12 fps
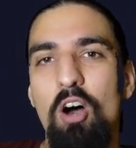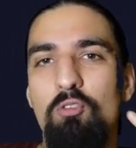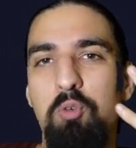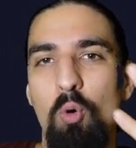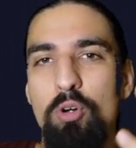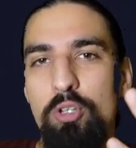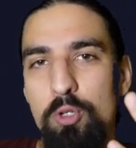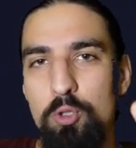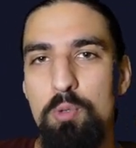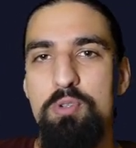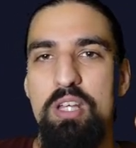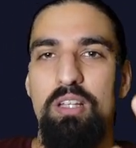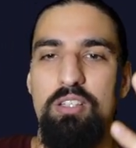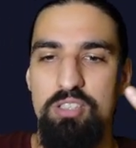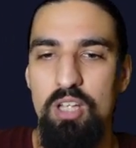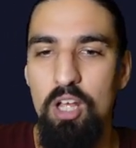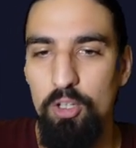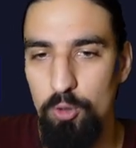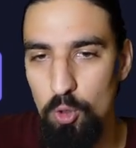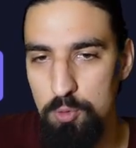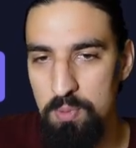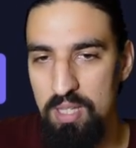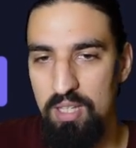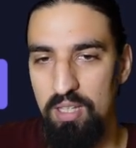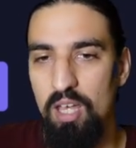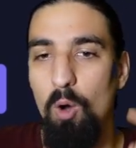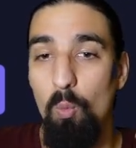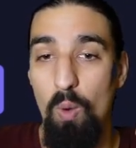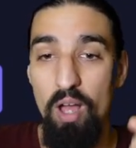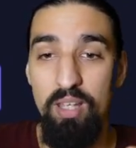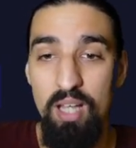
four YouTube channels. Those being Y